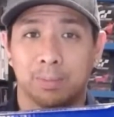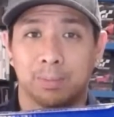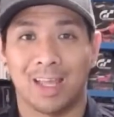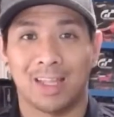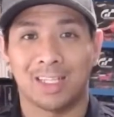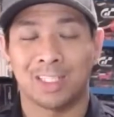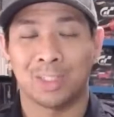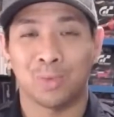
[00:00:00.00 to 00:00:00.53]

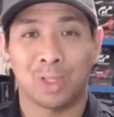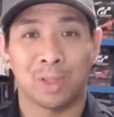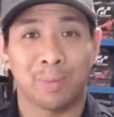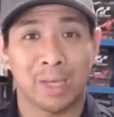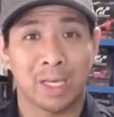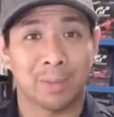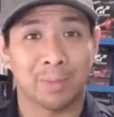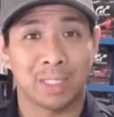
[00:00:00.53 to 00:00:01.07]
And this is where the
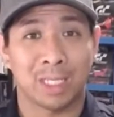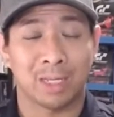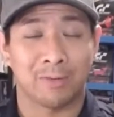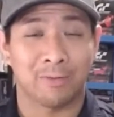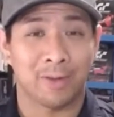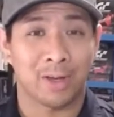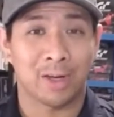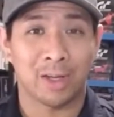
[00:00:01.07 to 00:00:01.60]
pickups get
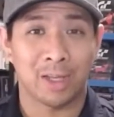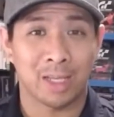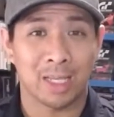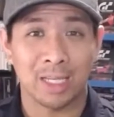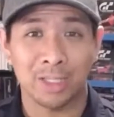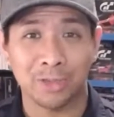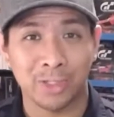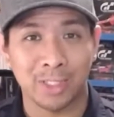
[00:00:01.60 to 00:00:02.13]
very
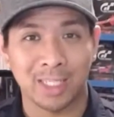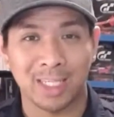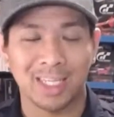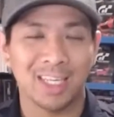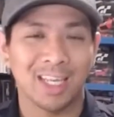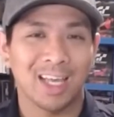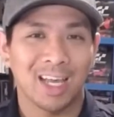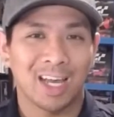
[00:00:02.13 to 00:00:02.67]

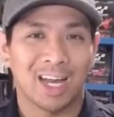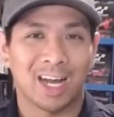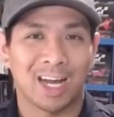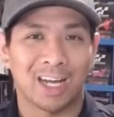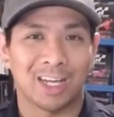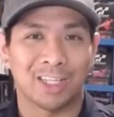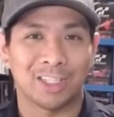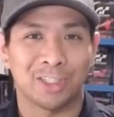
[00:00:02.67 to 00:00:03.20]
interesting.
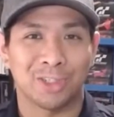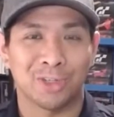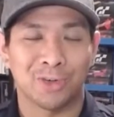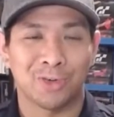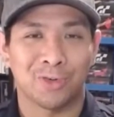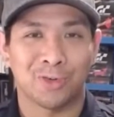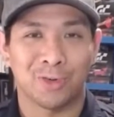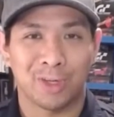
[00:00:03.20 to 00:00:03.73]

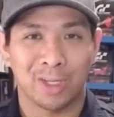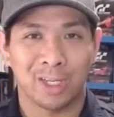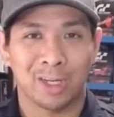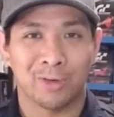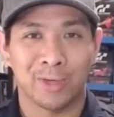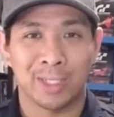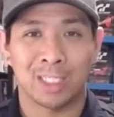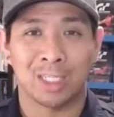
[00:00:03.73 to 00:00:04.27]
So in
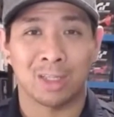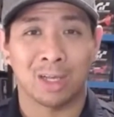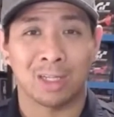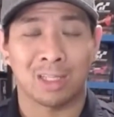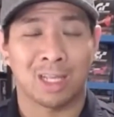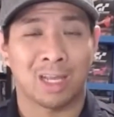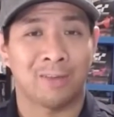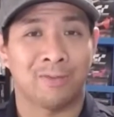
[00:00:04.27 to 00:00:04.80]
a recent lot
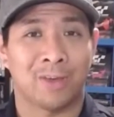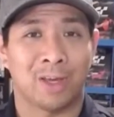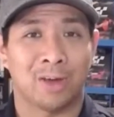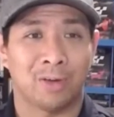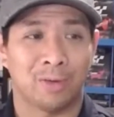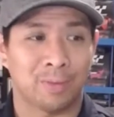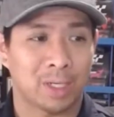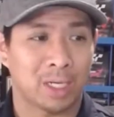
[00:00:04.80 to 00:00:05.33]
that I
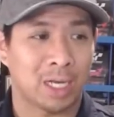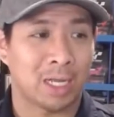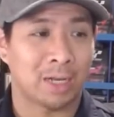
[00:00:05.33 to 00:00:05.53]
found at